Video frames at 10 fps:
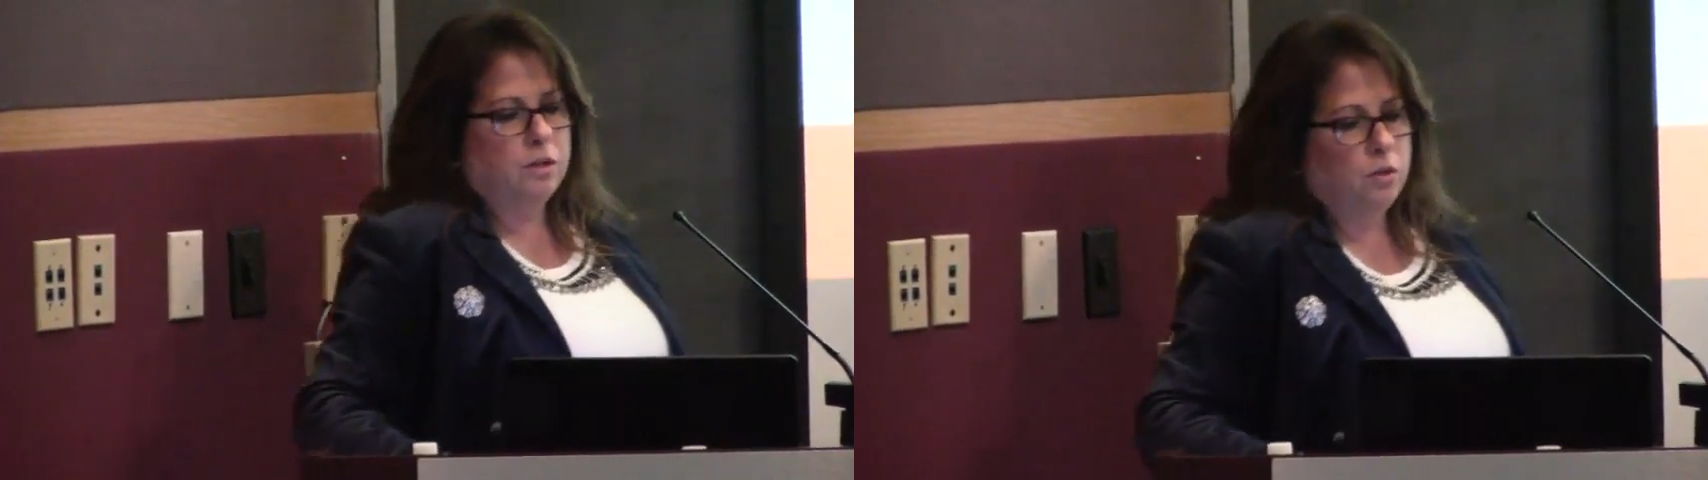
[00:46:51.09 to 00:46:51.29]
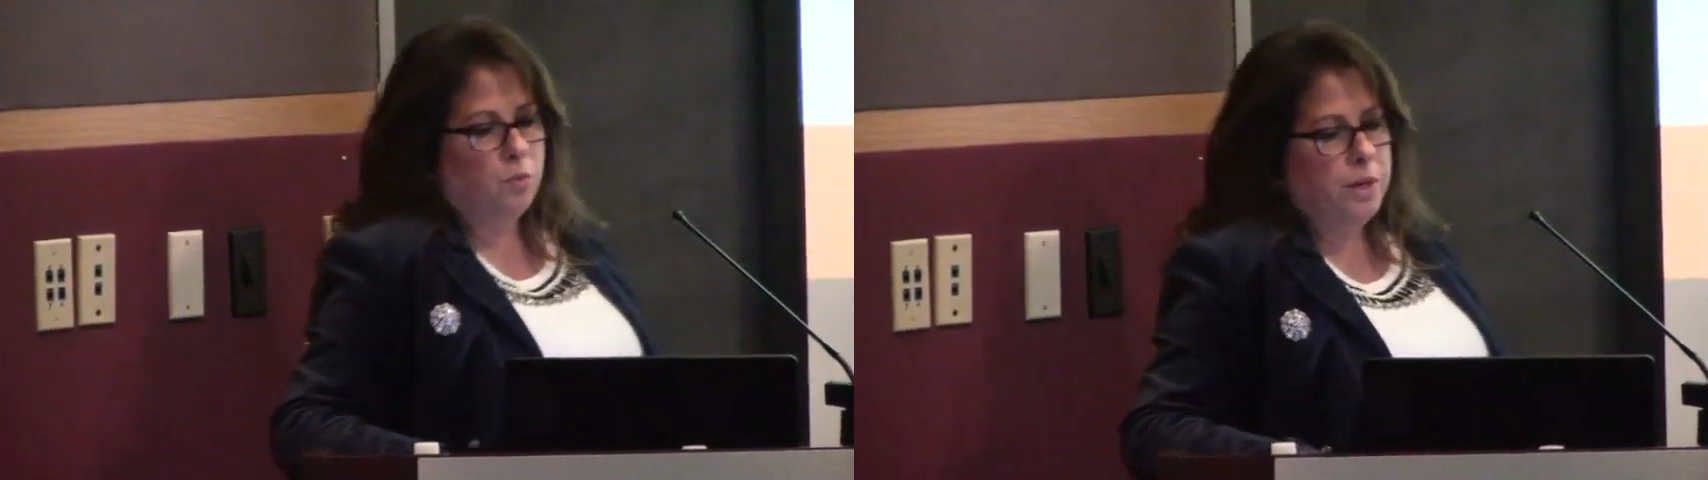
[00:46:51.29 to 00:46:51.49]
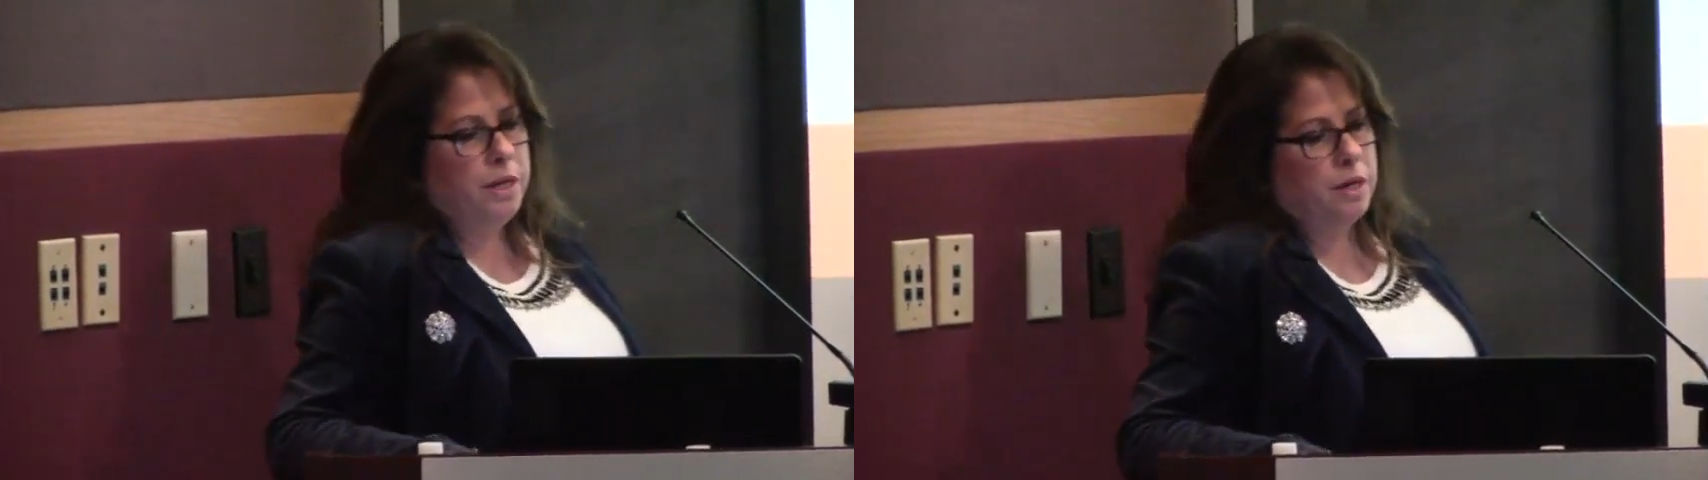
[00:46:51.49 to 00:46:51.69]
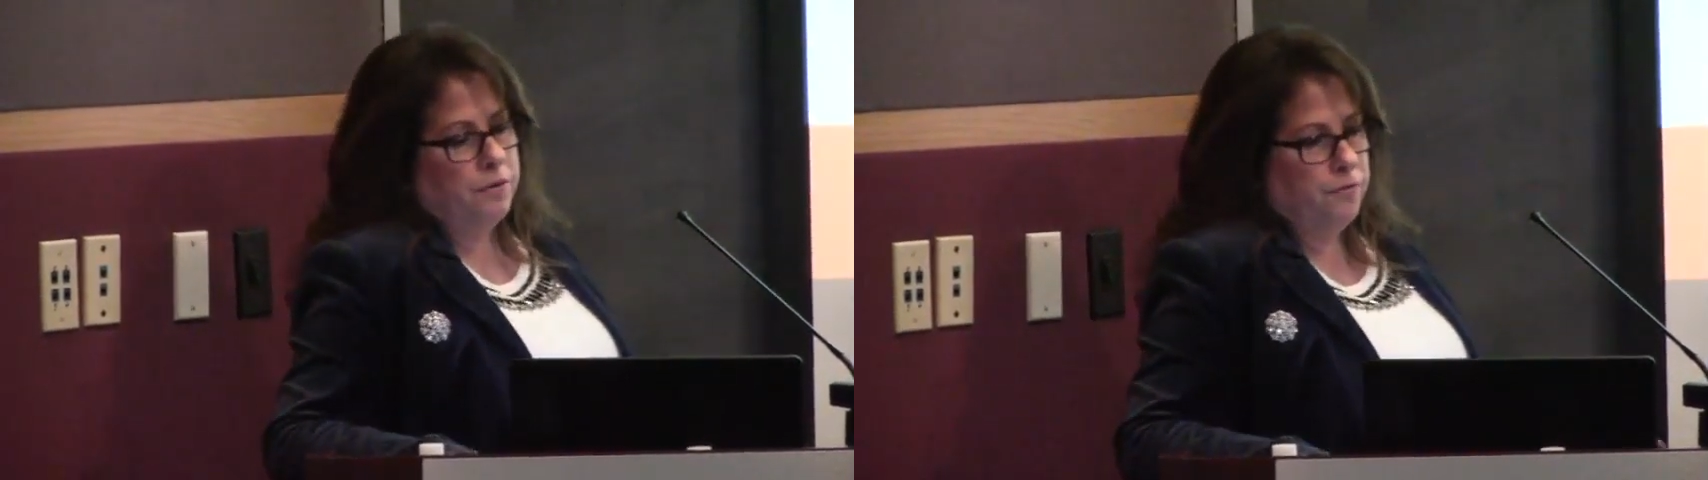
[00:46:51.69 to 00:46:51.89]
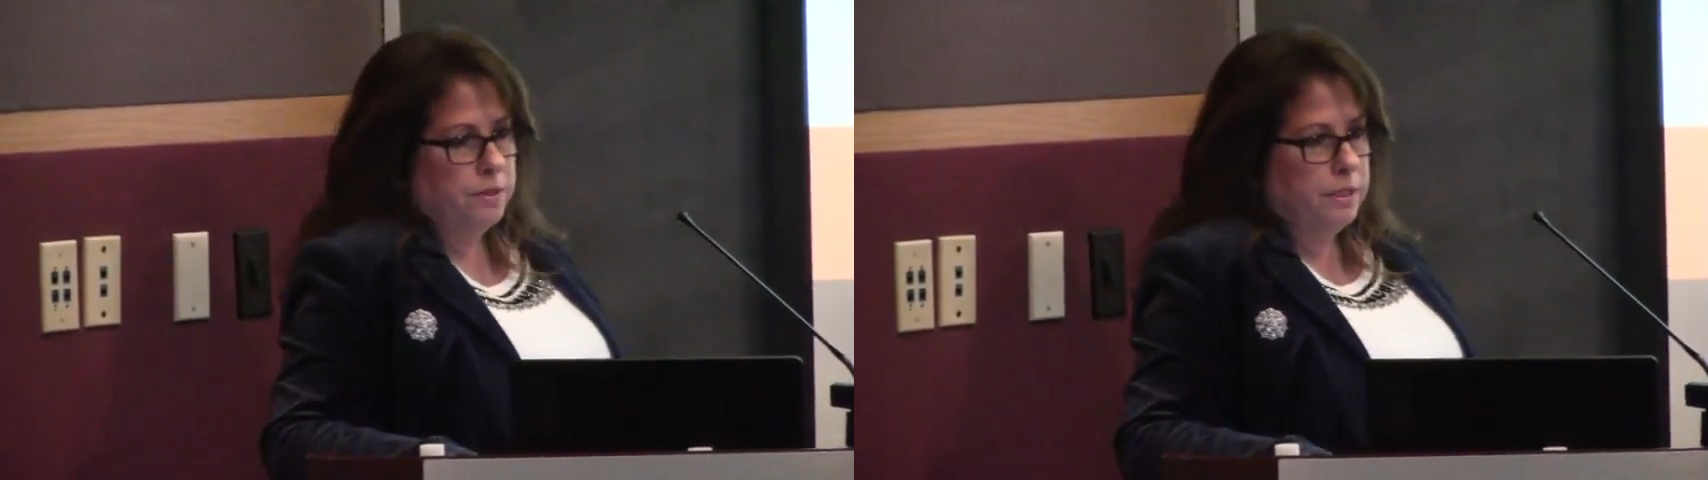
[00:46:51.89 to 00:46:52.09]
You're weak,
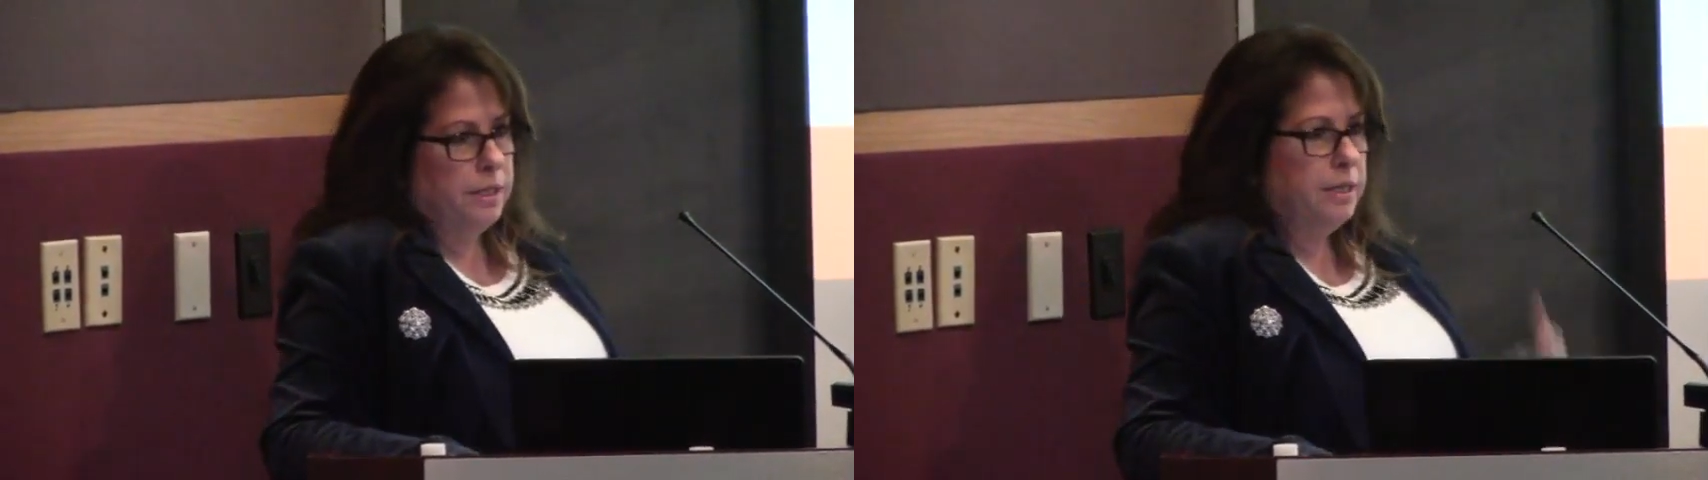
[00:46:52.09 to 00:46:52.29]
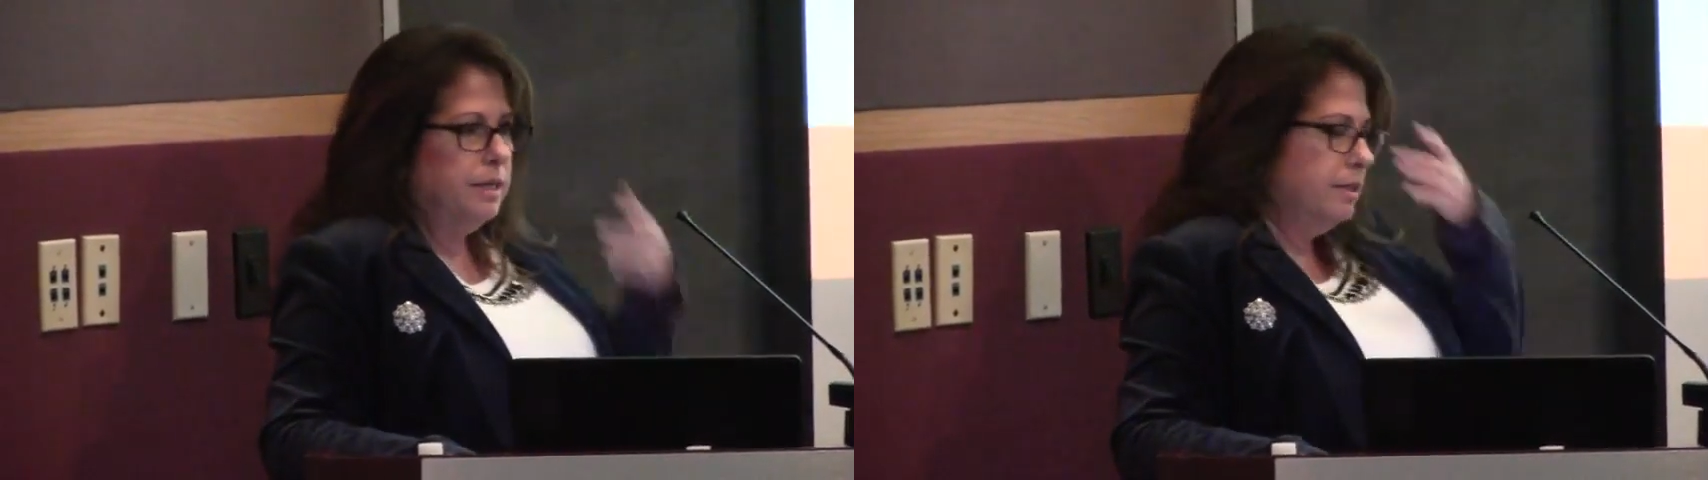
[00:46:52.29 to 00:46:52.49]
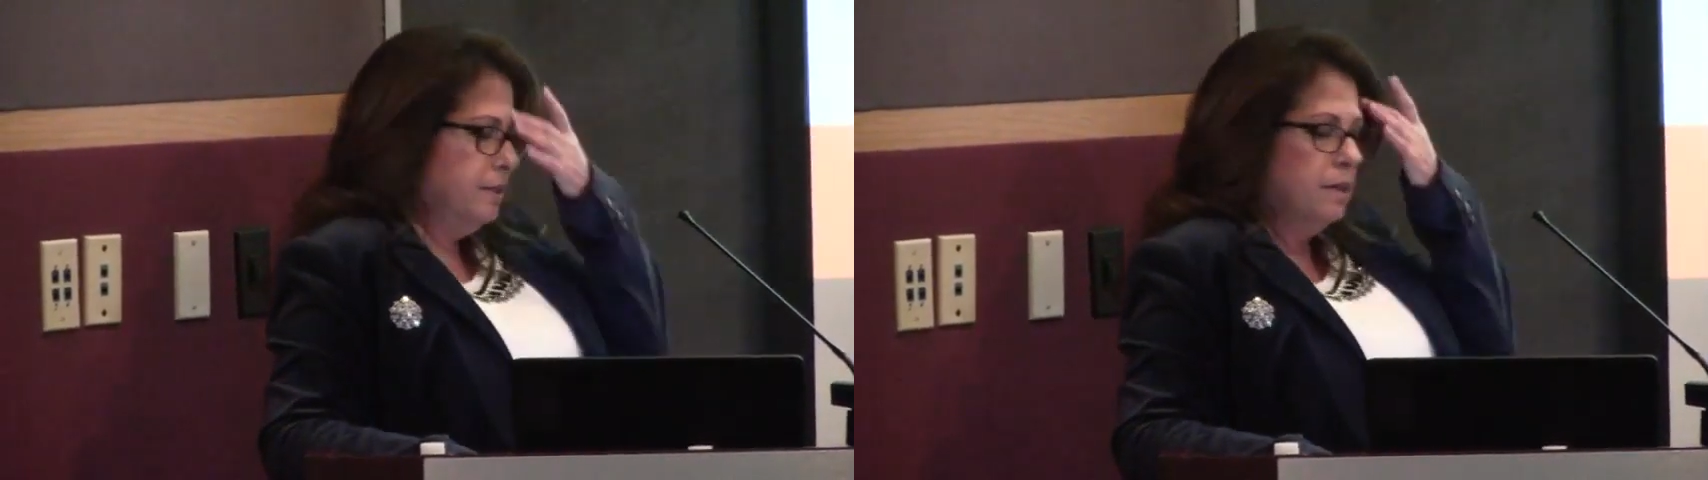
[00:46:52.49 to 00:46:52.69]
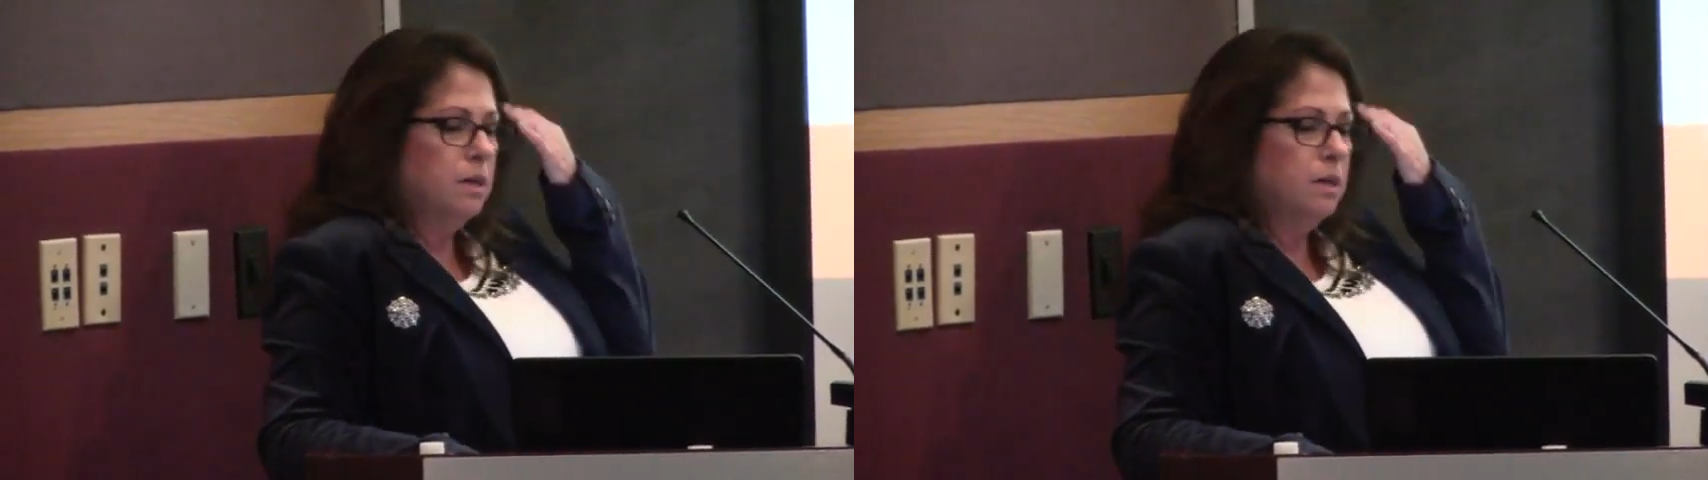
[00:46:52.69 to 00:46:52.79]
fatigued,